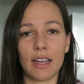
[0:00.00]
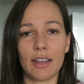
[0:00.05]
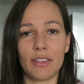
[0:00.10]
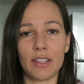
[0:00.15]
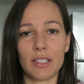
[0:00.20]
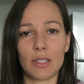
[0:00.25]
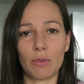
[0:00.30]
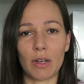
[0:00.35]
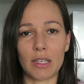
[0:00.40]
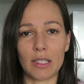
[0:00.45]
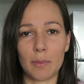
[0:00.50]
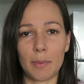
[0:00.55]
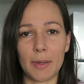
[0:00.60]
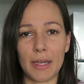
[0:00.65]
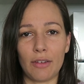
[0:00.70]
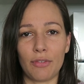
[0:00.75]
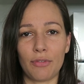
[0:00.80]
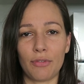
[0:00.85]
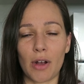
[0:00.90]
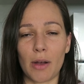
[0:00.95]
this
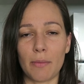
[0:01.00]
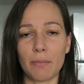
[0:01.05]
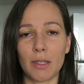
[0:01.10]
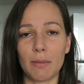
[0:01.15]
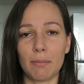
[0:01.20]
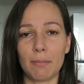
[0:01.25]
recipe from the